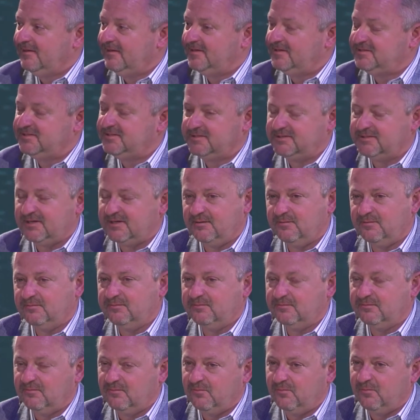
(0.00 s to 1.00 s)
she's like,
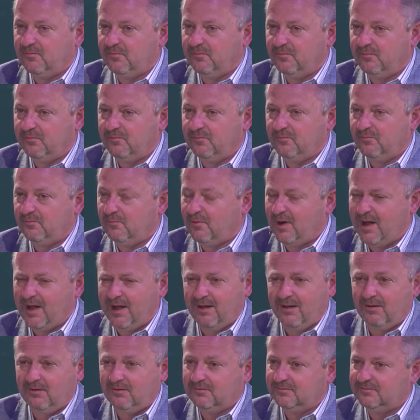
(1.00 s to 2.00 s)

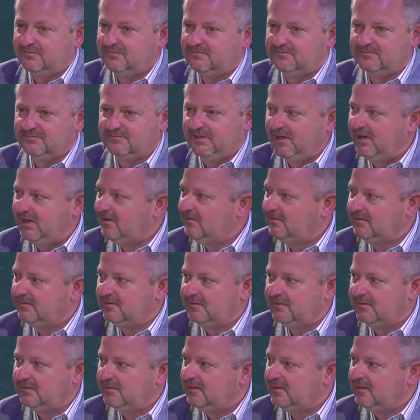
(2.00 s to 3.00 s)
wow,
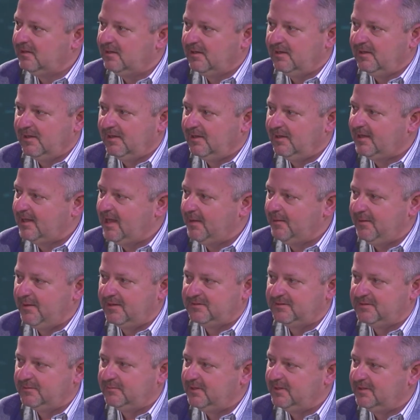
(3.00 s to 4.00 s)
and came
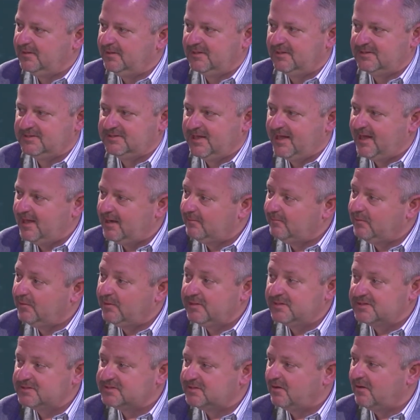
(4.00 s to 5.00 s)
back to me and like, Dad, I'm
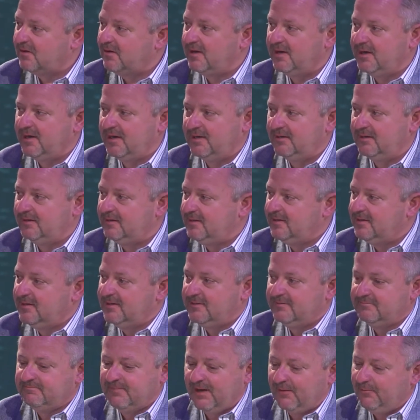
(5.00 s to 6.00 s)
really sorry. And
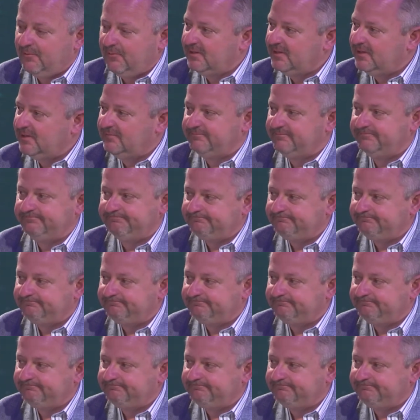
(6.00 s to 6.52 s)
I really,